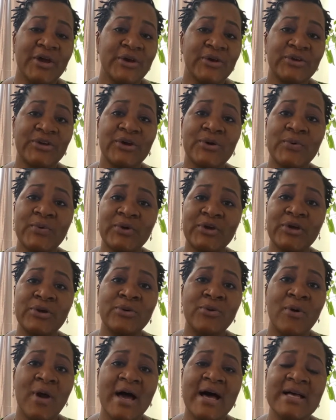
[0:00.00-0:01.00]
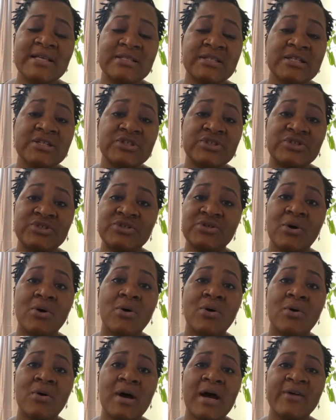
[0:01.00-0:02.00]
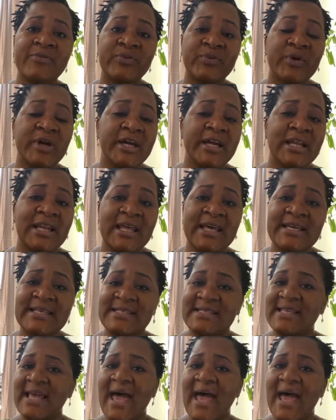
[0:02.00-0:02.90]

You can rest assured I've released